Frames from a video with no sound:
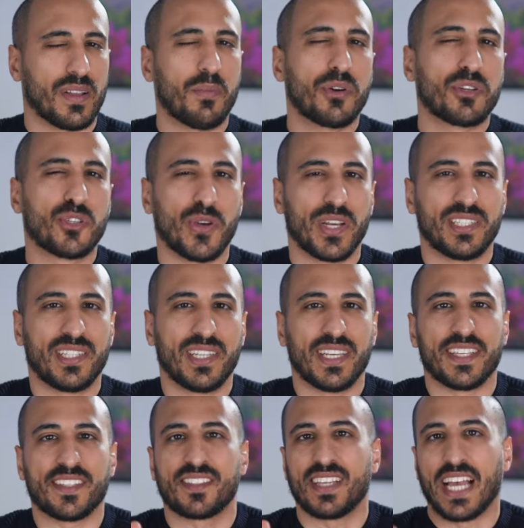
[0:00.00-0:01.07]
Number
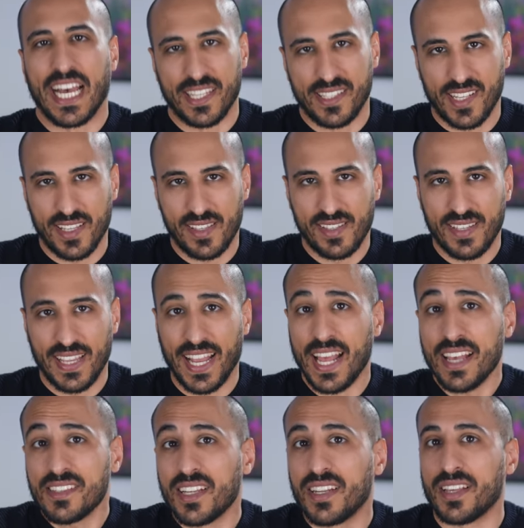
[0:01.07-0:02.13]
20 is assets. An
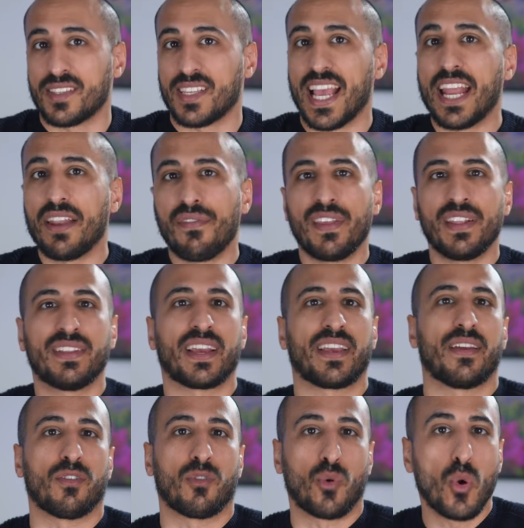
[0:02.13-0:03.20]
asset is anything that
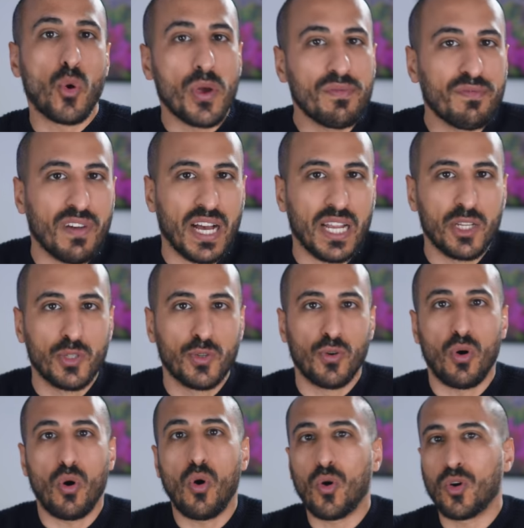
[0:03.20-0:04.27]
can grow in
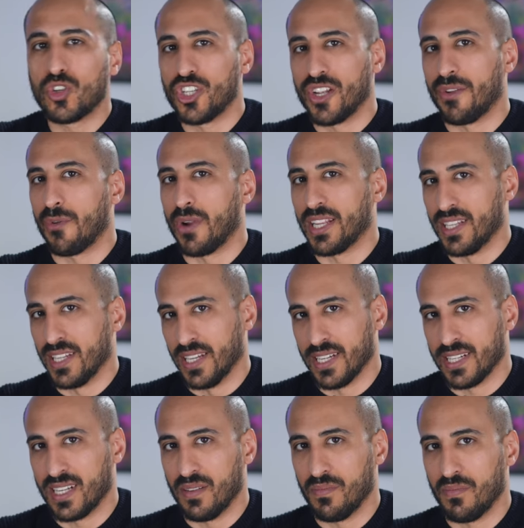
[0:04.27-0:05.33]
value or generate an
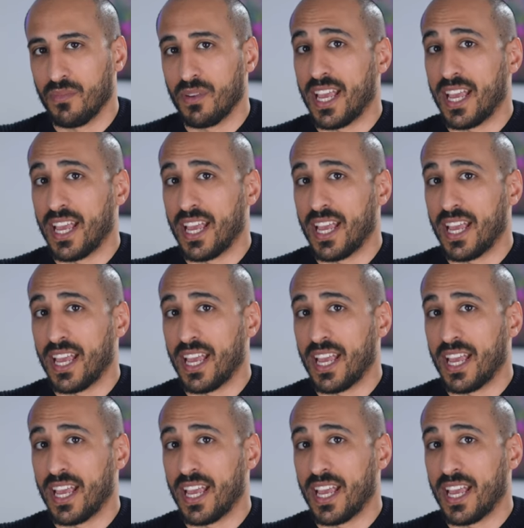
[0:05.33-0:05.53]
income.